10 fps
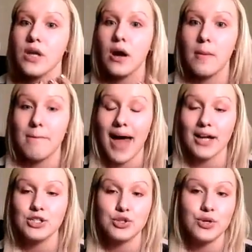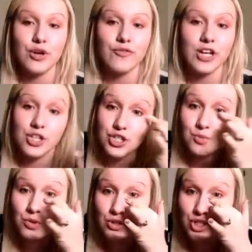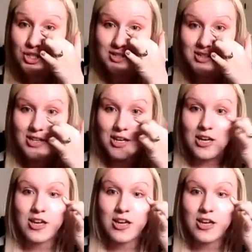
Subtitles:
MAC Studio Finish, will just